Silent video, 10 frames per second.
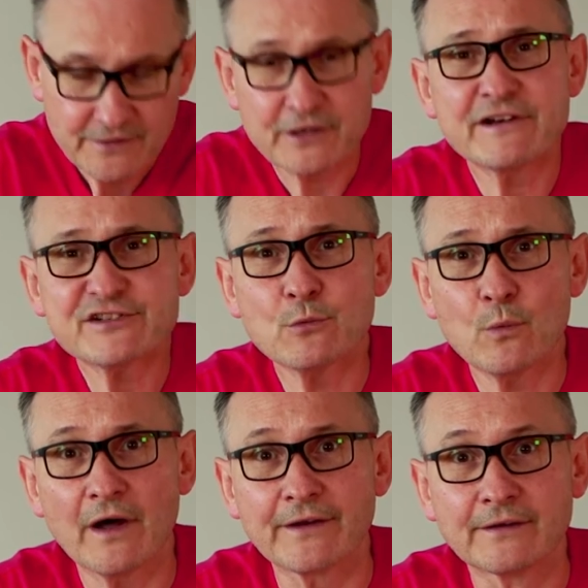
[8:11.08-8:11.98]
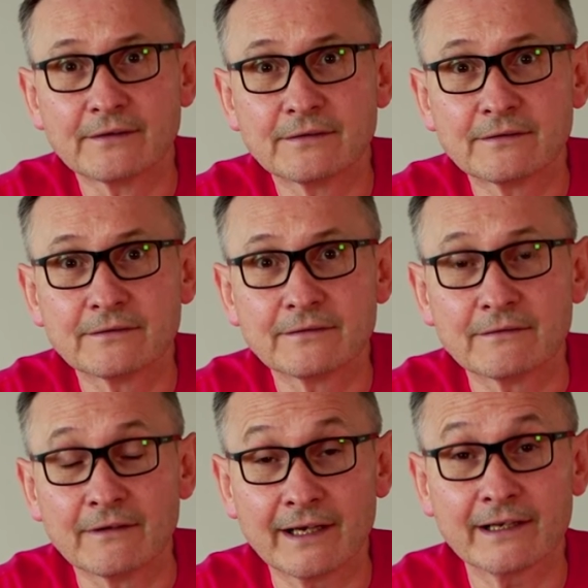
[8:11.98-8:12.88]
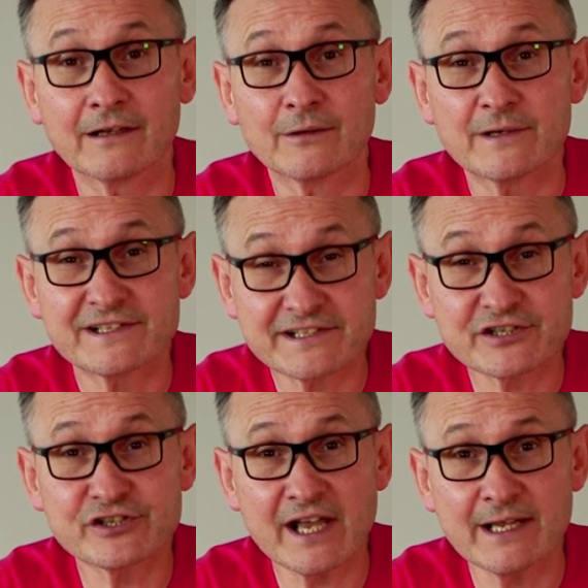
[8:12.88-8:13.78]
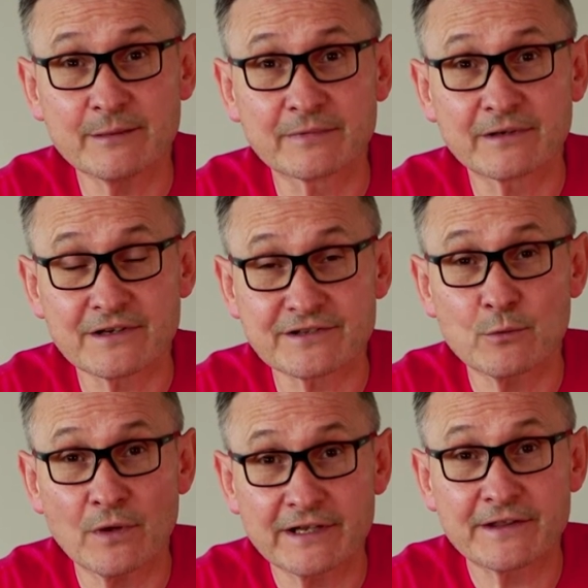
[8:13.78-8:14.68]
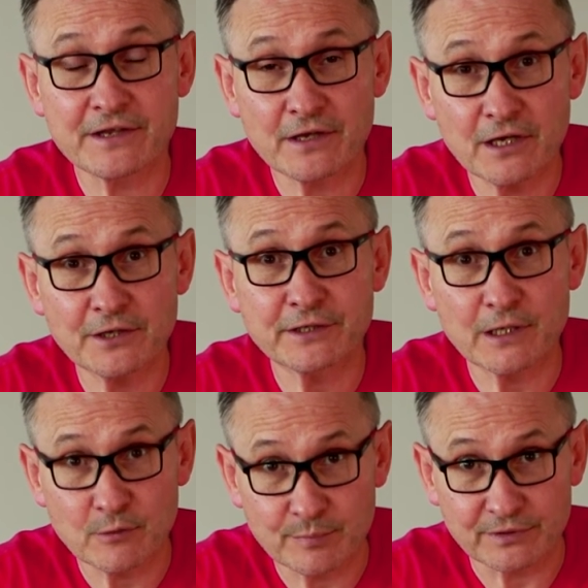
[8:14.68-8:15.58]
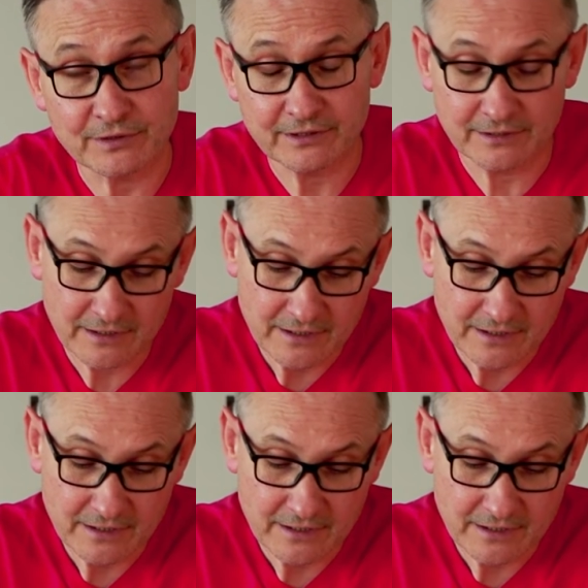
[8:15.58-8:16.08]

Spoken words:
There isn't one, right? Which is a shame because I wanted the audiobook.